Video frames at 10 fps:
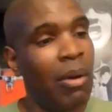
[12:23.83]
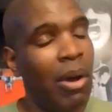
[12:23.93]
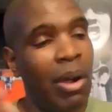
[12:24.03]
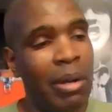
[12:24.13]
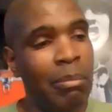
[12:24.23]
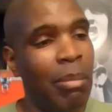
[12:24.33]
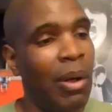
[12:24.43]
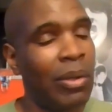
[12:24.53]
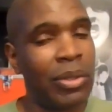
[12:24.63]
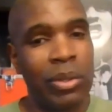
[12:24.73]
Heart and
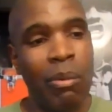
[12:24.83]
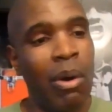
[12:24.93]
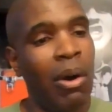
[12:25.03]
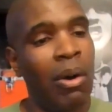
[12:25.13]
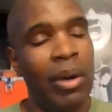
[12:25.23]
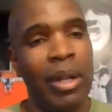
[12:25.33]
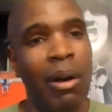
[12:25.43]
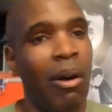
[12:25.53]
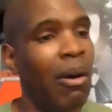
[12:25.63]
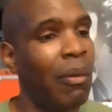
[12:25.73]
Balls to the Wall and
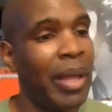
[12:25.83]
all